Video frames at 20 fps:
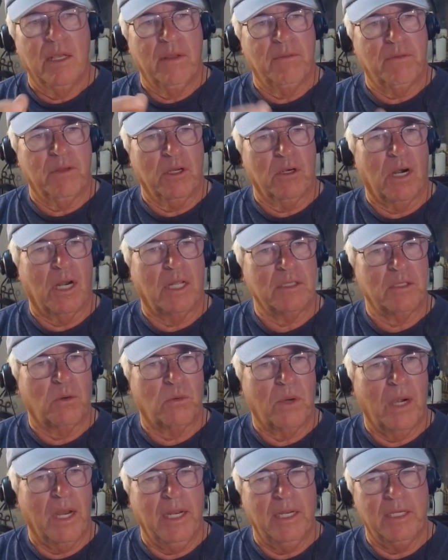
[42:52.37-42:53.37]
If you're on the
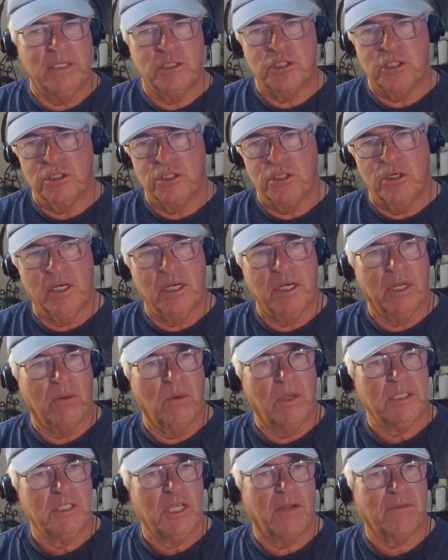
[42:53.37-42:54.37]
range and you're hitting
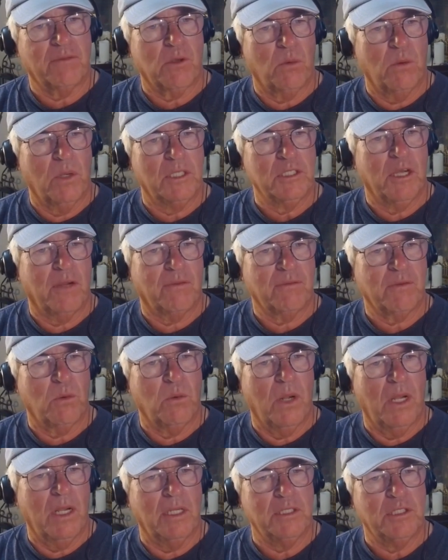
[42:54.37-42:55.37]
wedge after wedge after
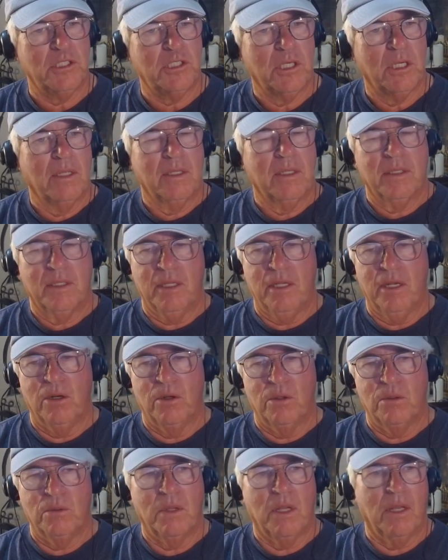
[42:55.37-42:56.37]
wedge,
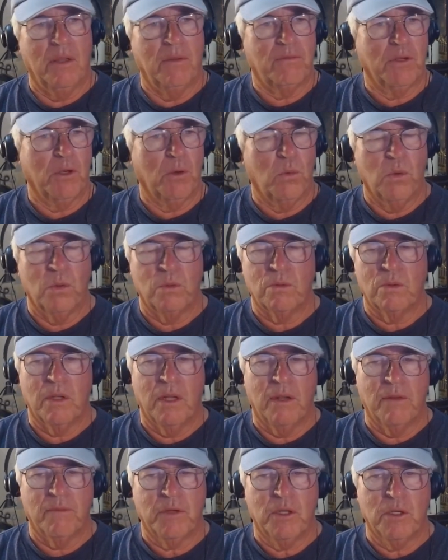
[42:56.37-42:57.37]

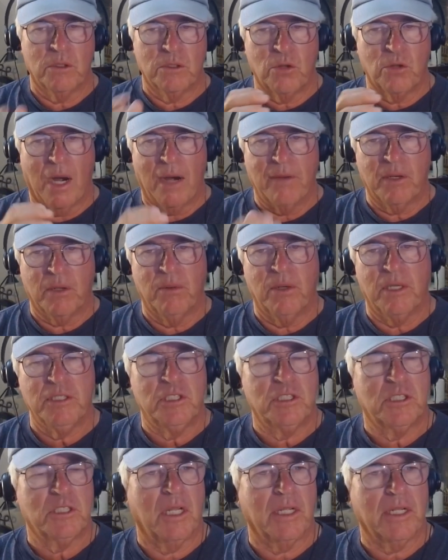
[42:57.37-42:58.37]
if your driving range
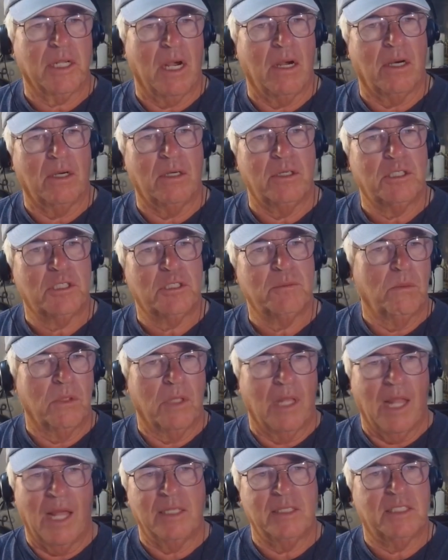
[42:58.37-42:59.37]
is like ours, a
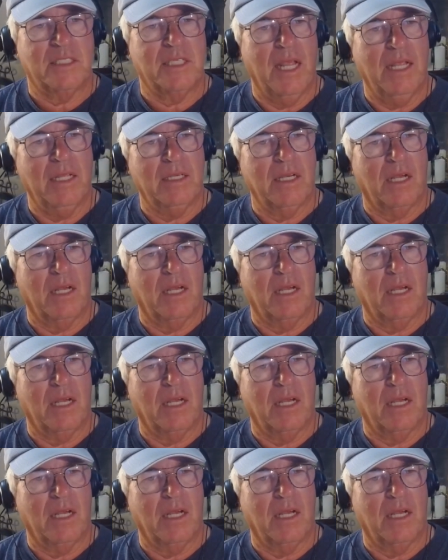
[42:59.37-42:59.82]
lot of sand